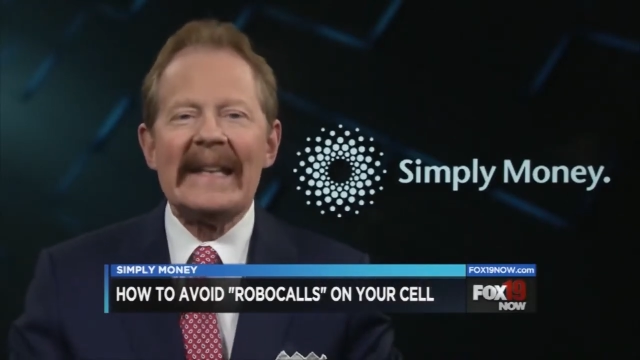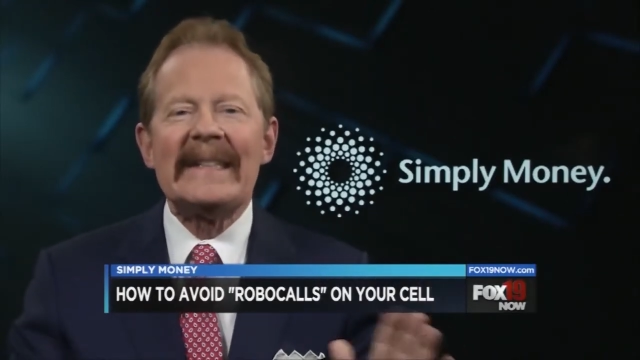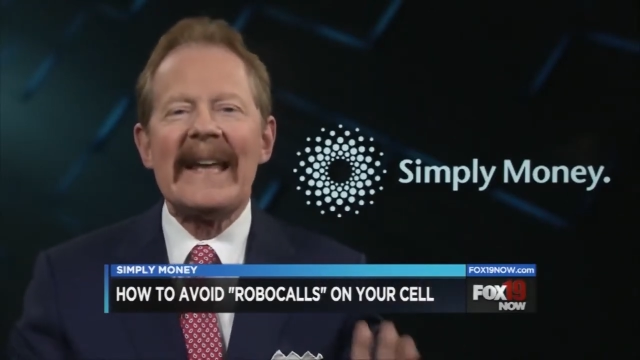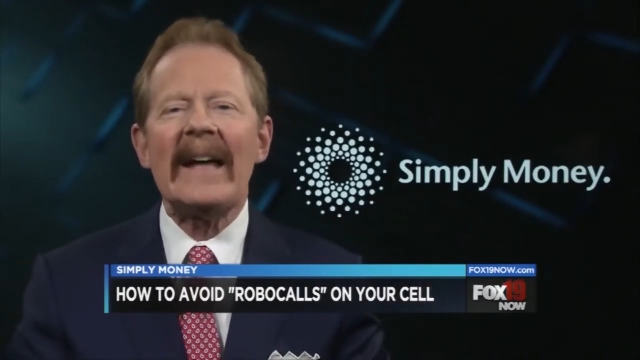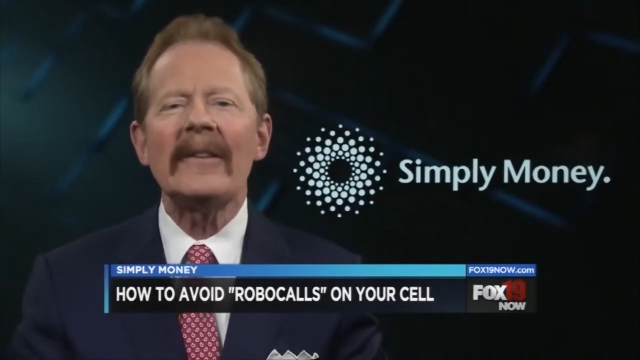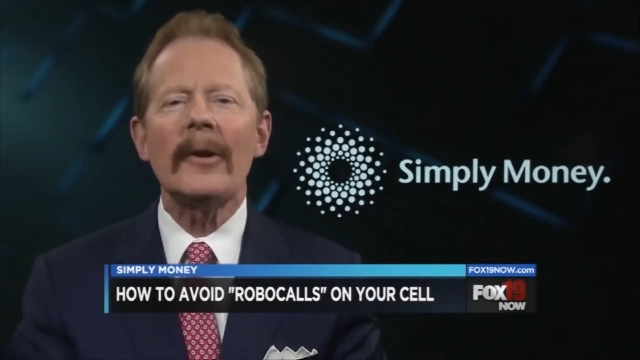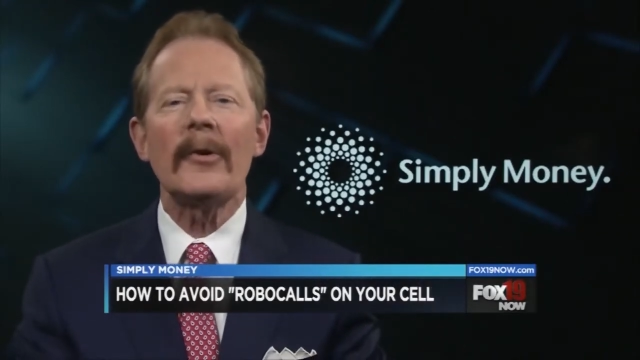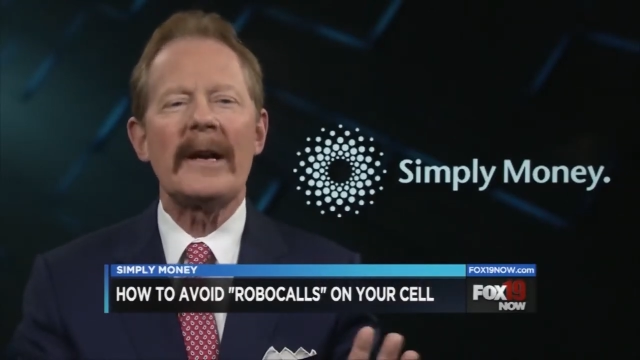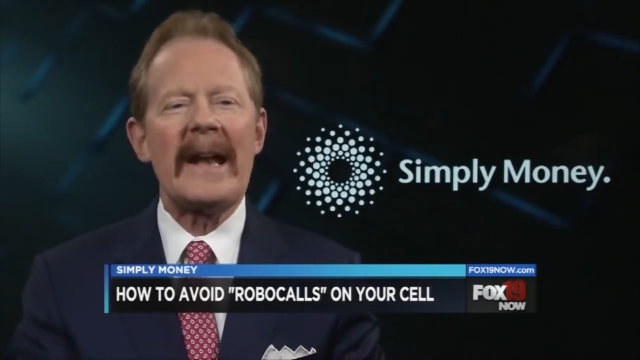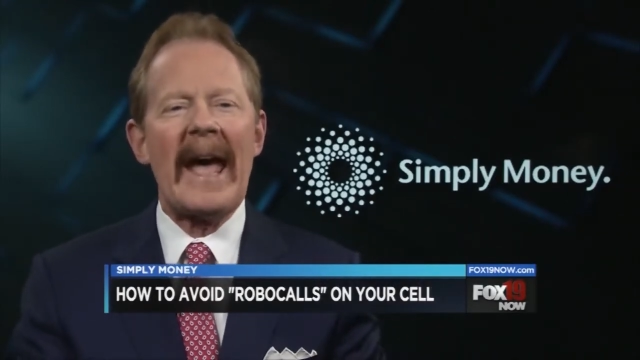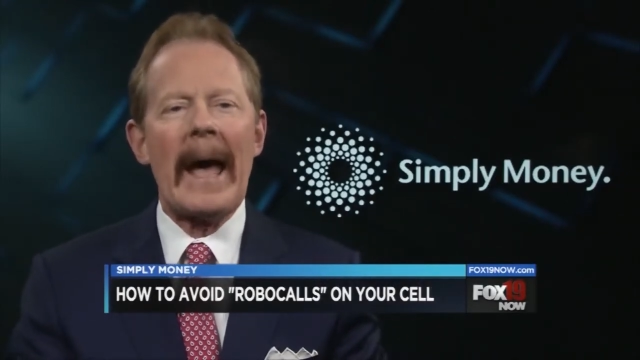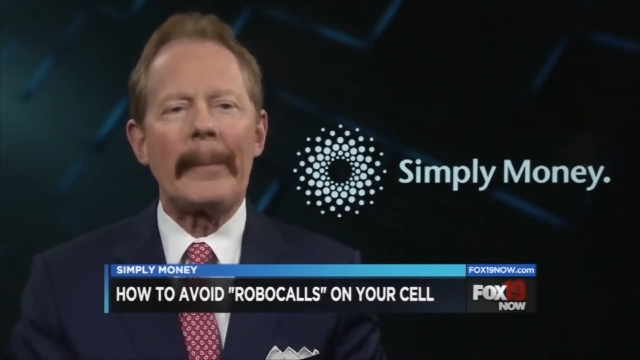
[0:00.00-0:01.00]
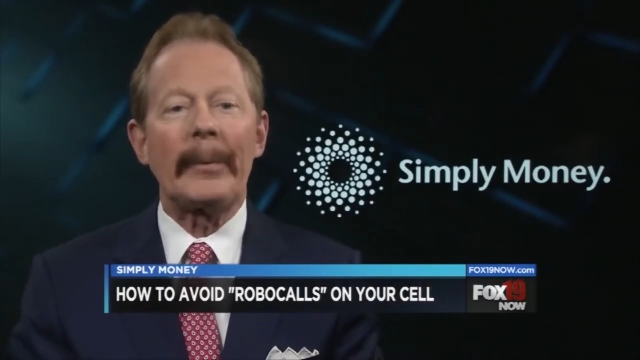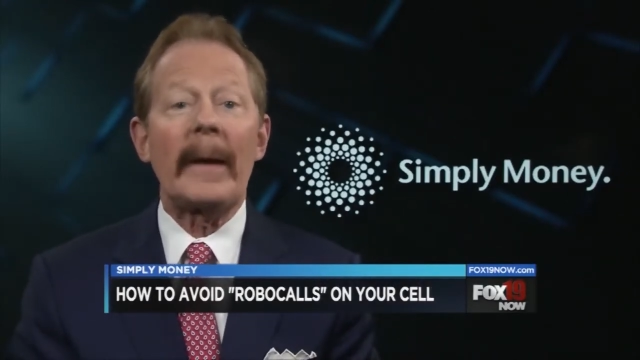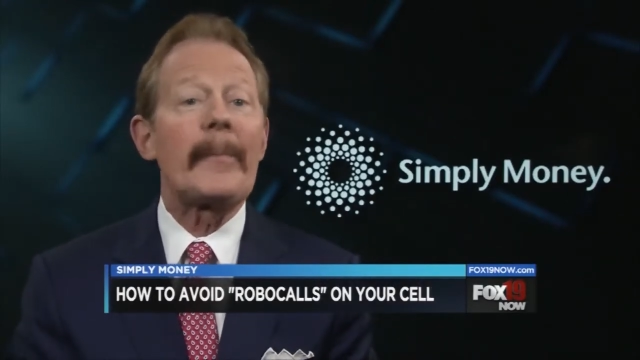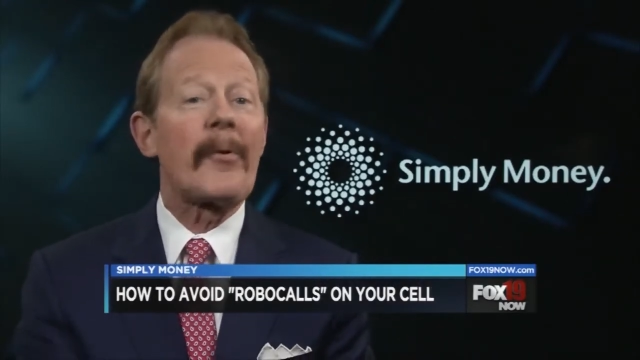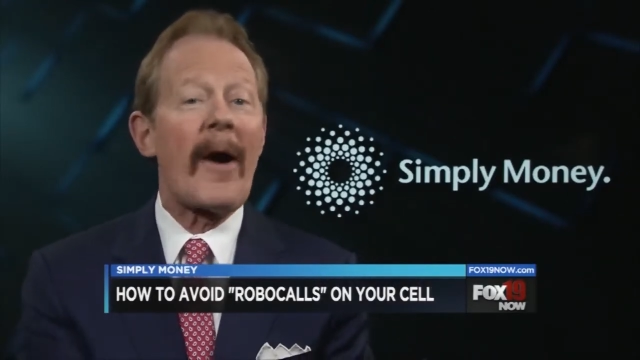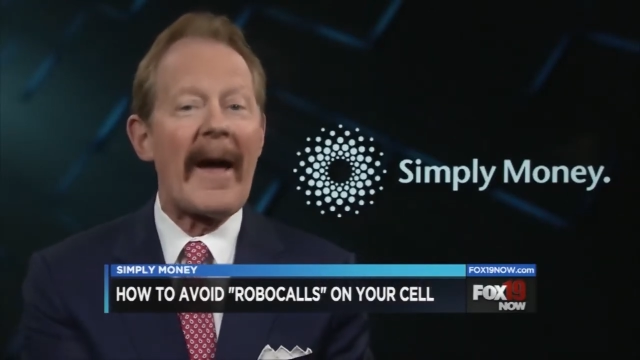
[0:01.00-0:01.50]
Download an app
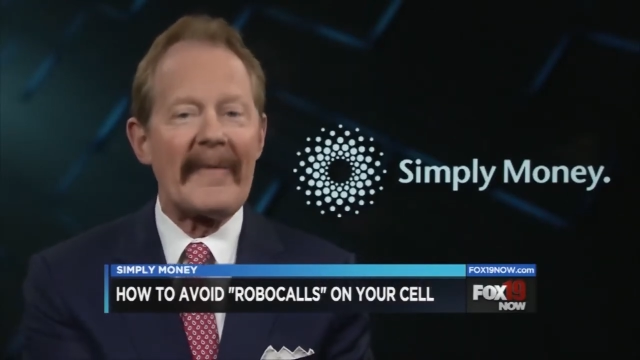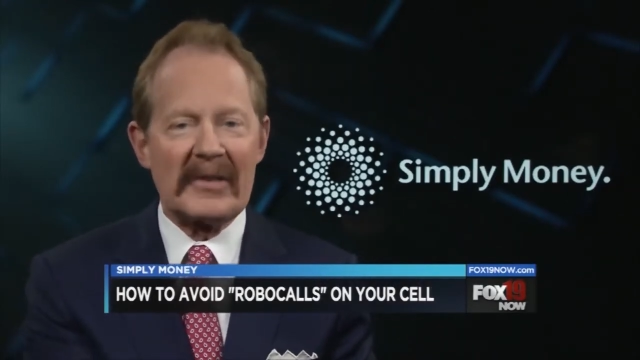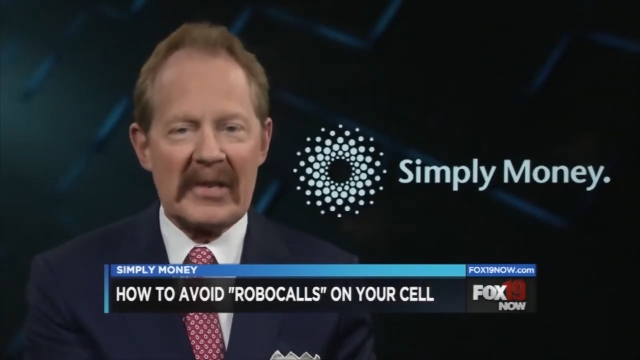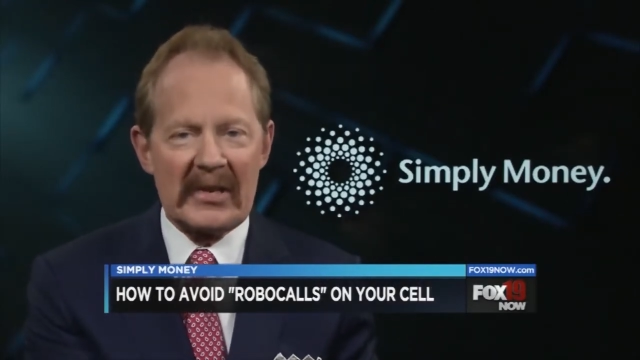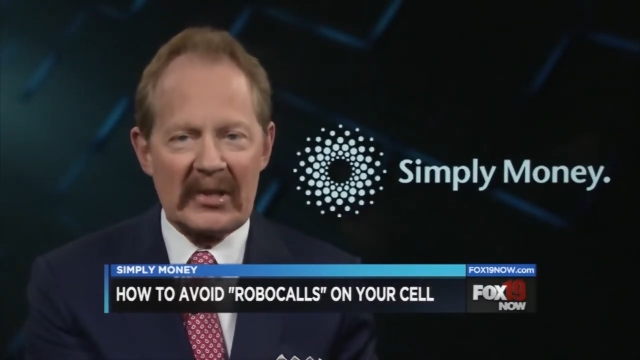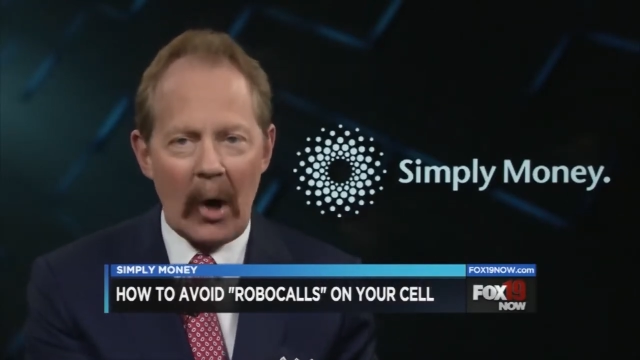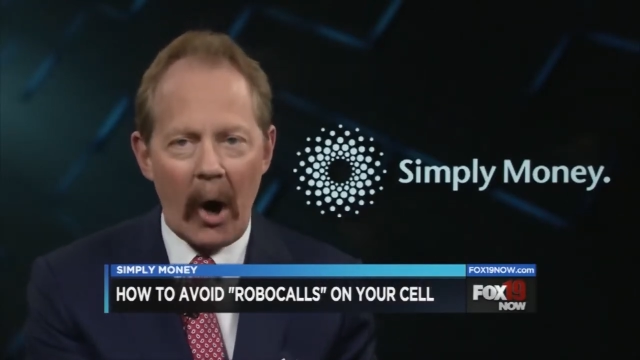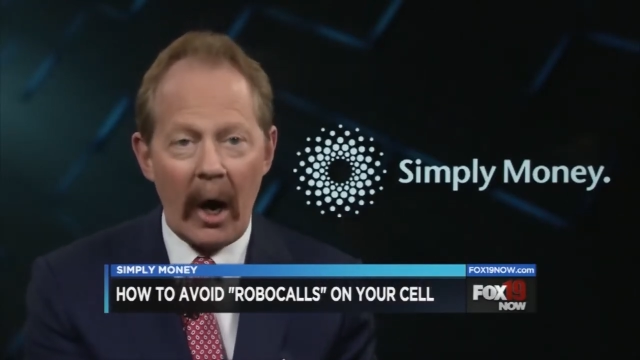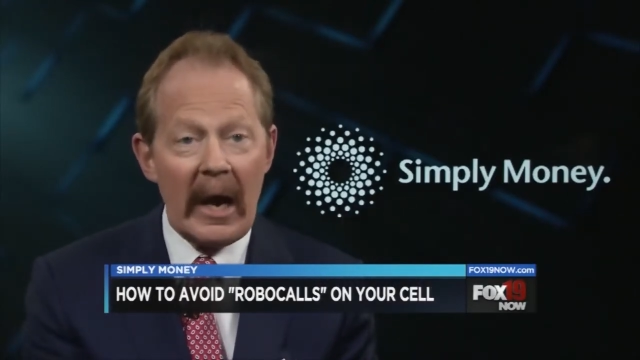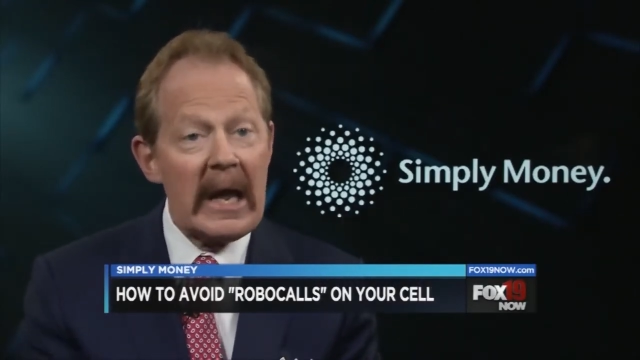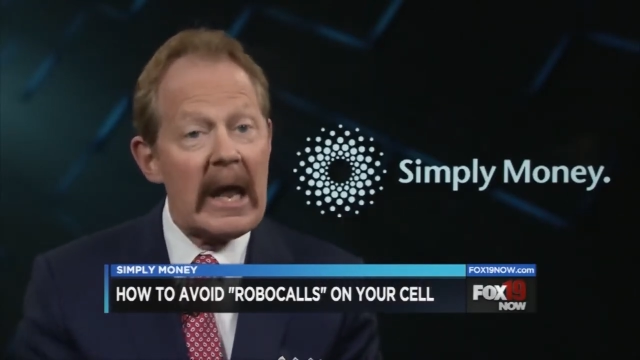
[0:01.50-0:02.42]
like PrivacyStar.